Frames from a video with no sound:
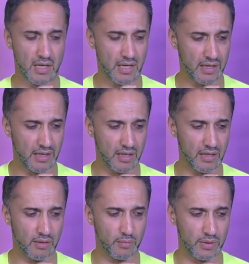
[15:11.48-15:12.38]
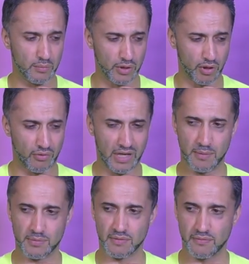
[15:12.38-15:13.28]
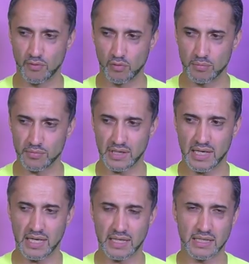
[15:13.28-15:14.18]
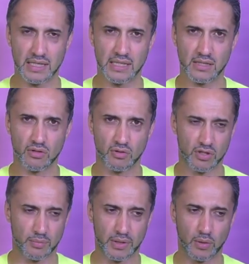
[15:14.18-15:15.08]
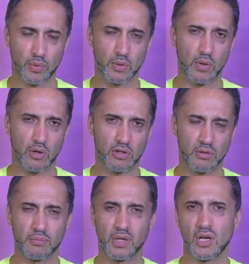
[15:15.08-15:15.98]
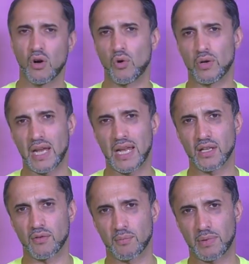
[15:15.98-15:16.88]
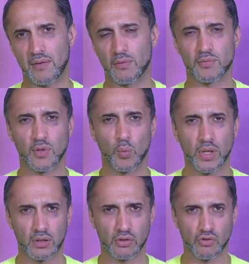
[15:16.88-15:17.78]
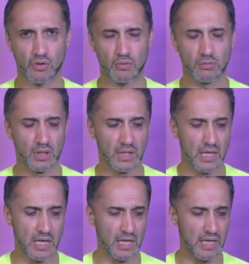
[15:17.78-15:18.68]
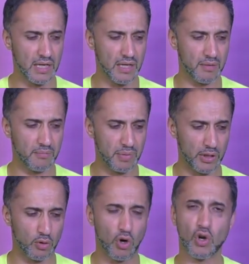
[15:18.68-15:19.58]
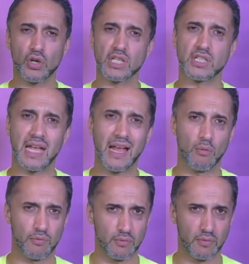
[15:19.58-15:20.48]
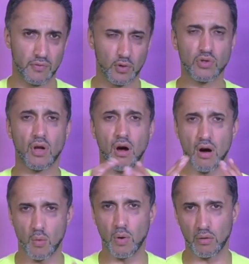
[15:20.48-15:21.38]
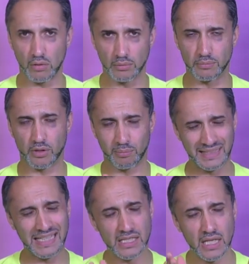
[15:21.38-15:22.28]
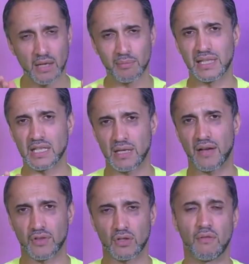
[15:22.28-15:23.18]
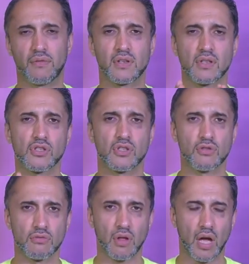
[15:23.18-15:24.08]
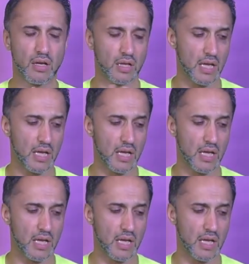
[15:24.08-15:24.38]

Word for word: Uh, we, we know that happens in forums, and it's not something that we welcome on any of the platforms that we control. Um, but your honest, helpful reviews are welcome. So please, please have the confidence to do that.